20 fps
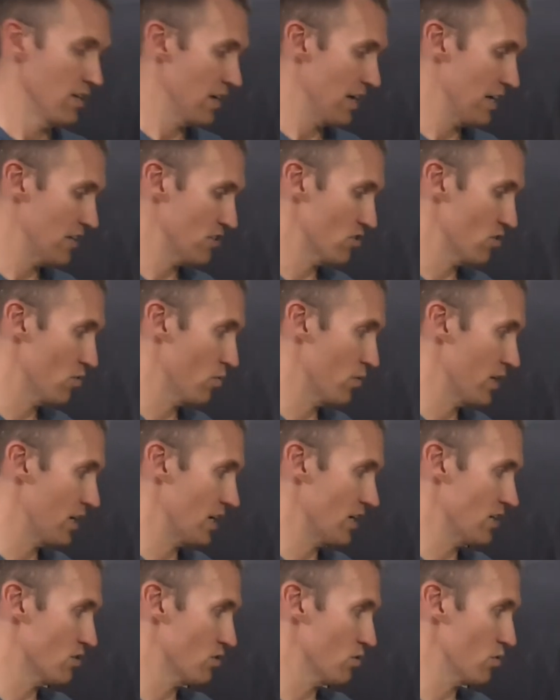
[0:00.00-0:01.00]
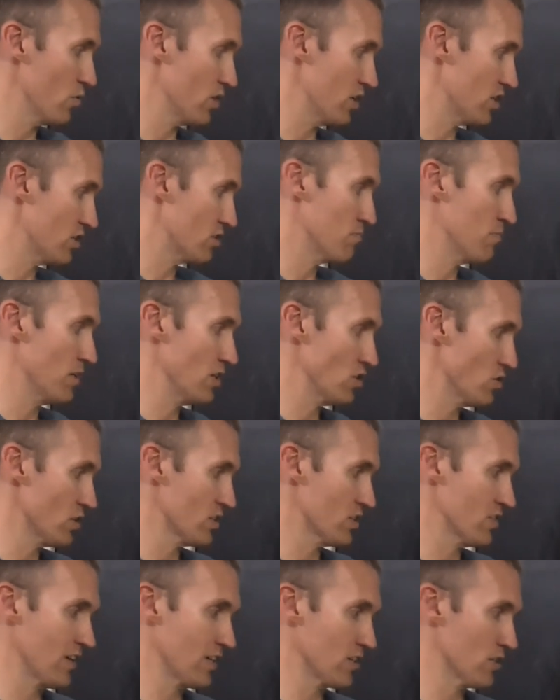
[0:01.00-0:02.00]
And so when I do this
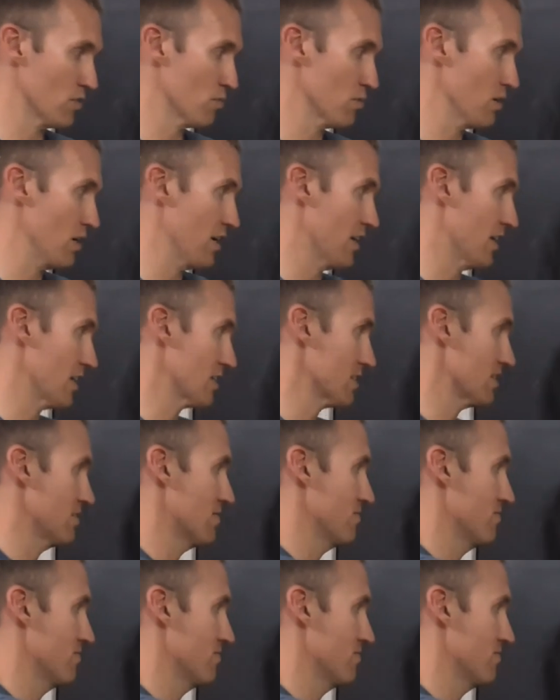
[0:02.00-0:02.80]
matrix vector product,